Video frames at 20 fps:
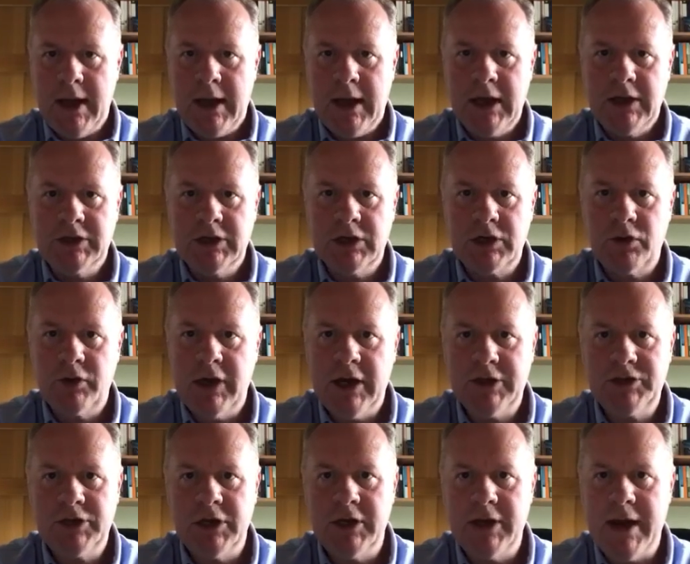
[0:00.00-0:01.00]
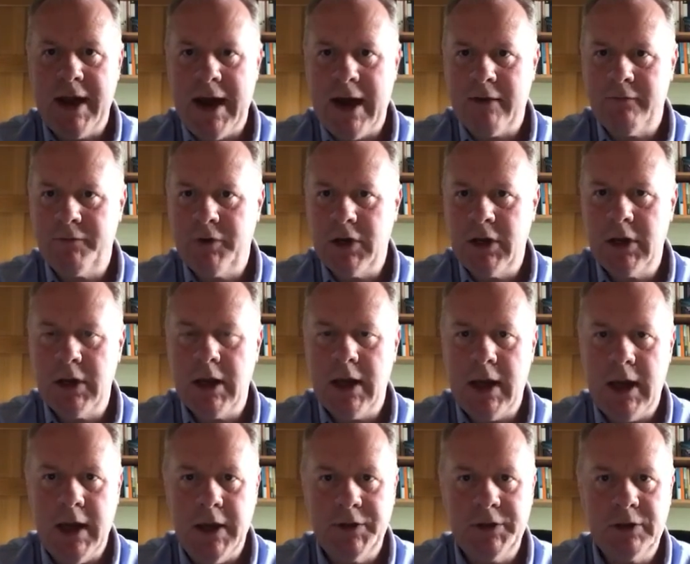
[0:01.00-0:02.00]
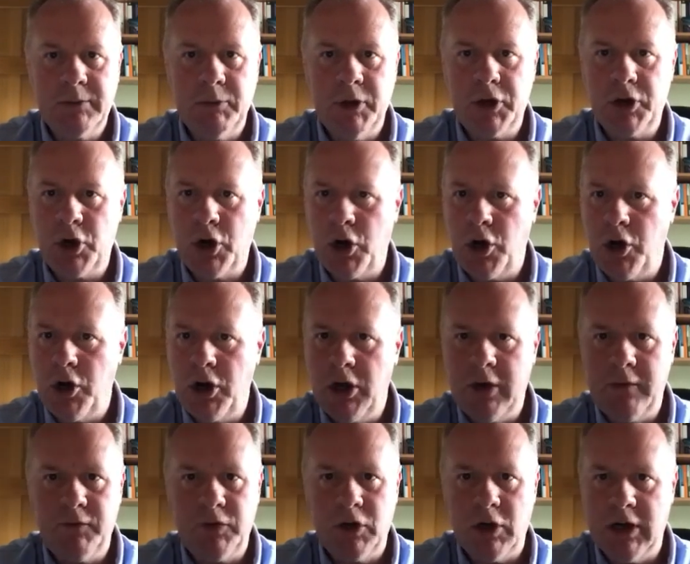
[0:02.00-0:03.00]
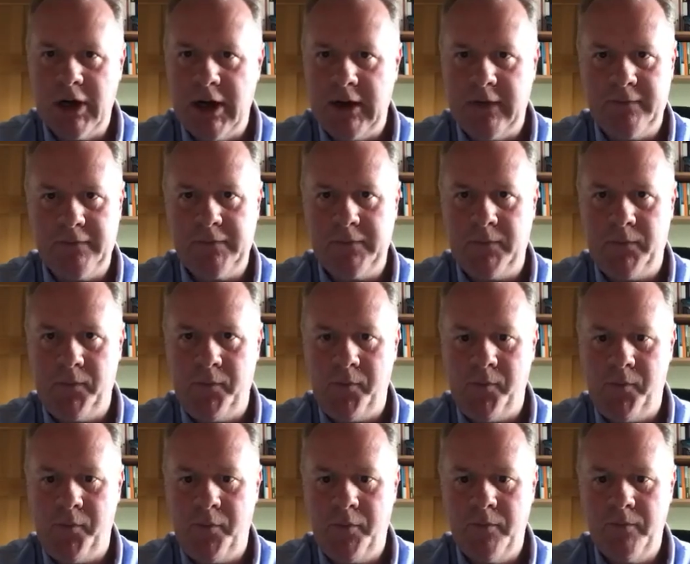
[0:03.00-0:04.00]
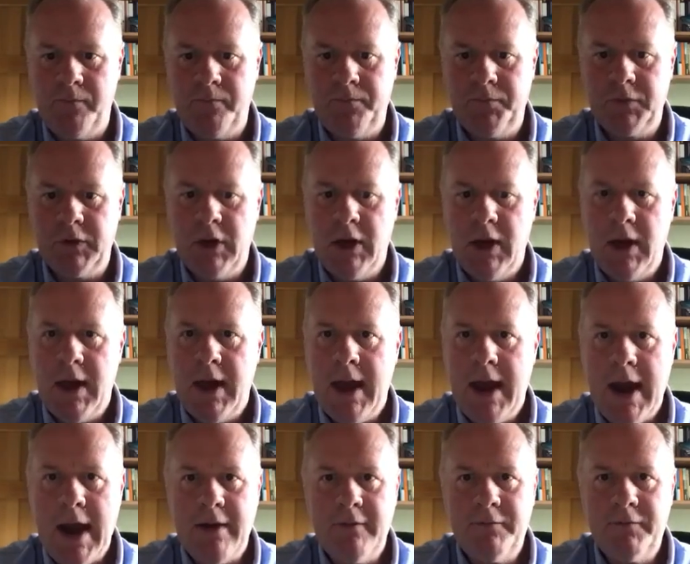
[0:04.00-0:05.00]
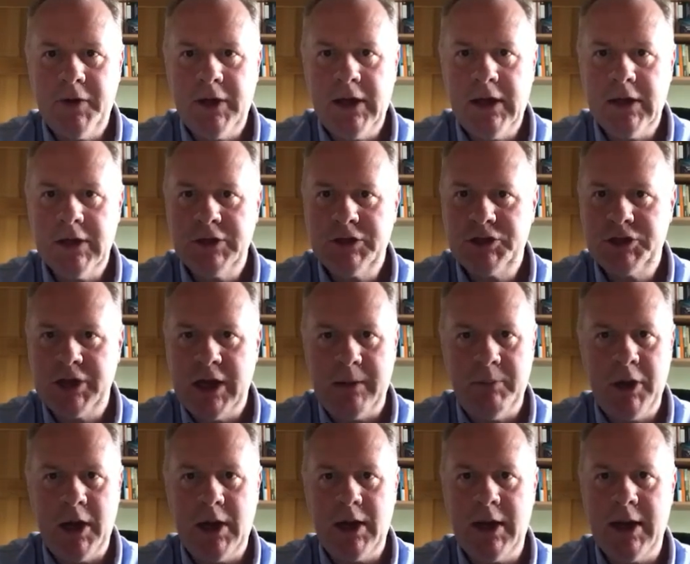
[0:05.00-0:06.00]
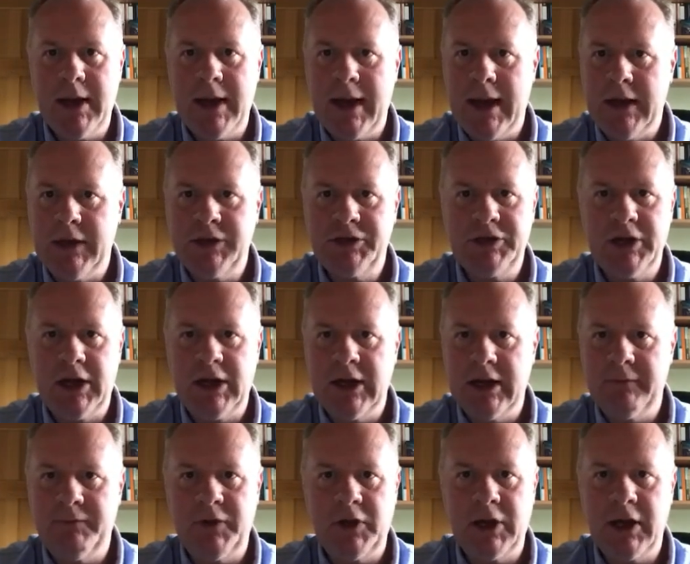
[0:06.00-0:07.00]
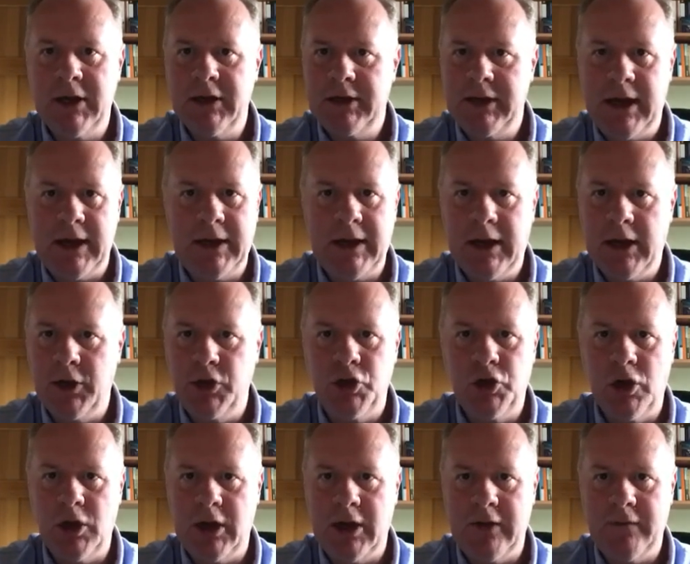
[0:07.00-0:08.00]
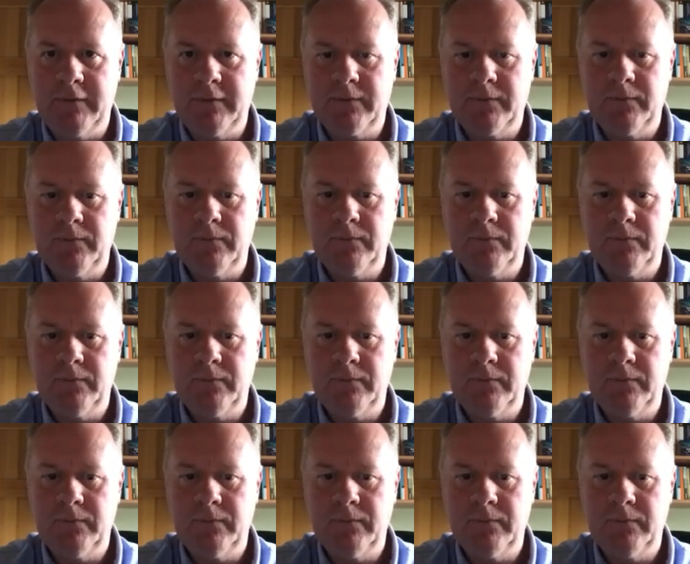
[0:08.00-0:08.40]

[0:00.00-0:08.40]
He's interested in every intimate area of your life. Every seemingly insignificant detail in your life.